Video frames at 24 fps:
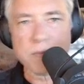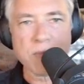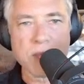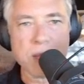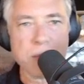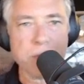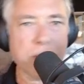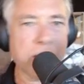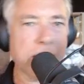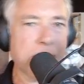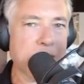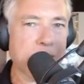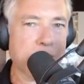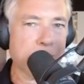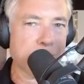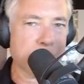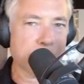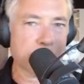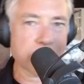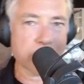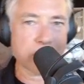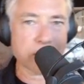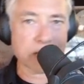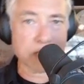
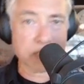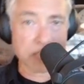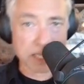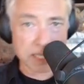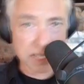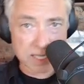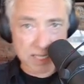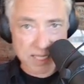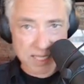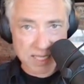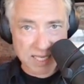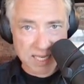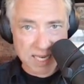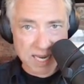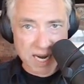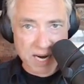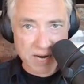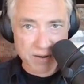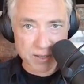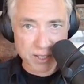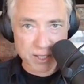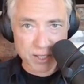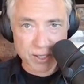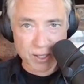Plato, Socrates, and
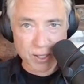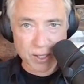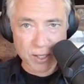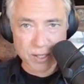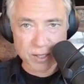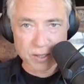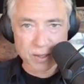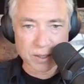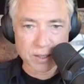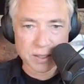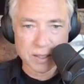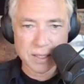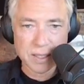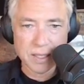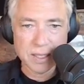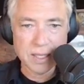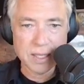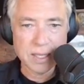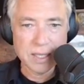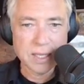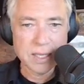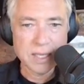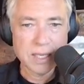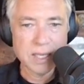Aristotle.
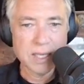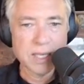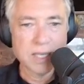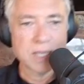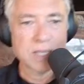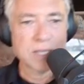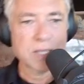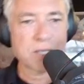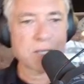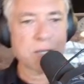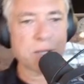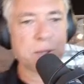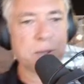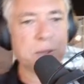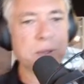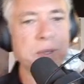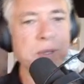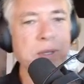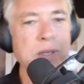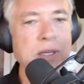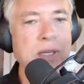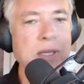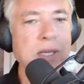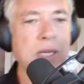So
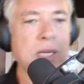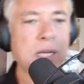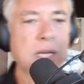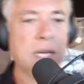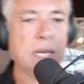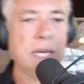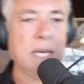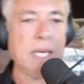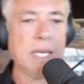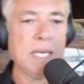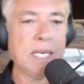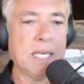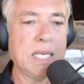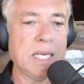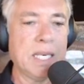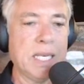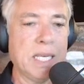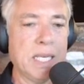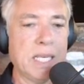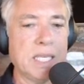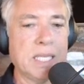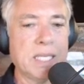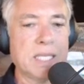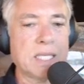he did
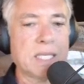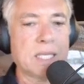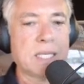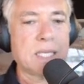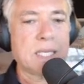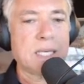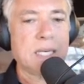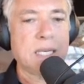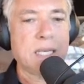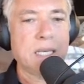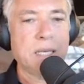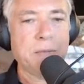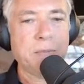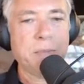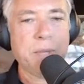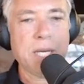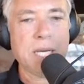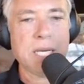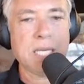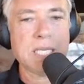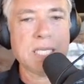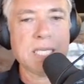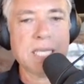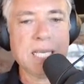his
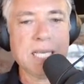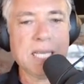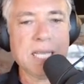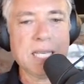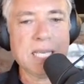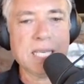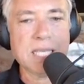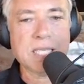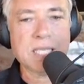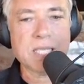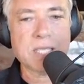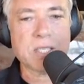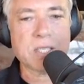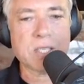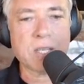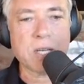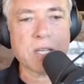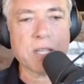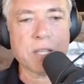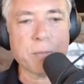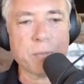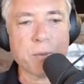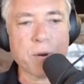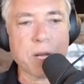PhD thesis
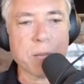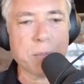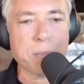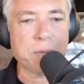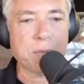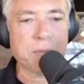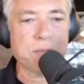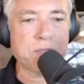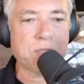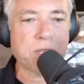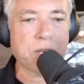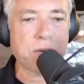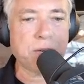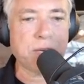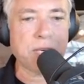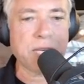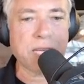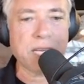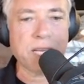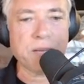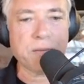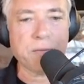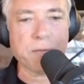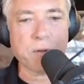on the problem of
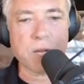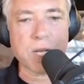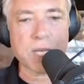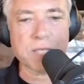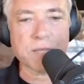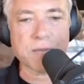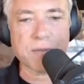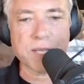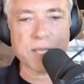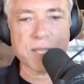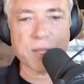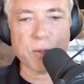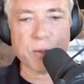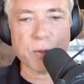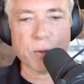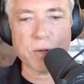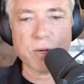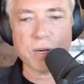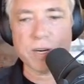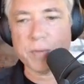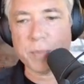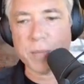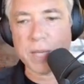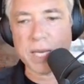tyranny and philosophy in the
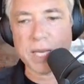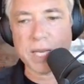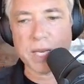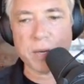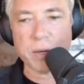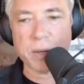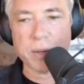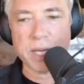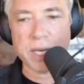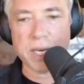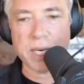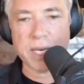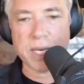thought of Plato and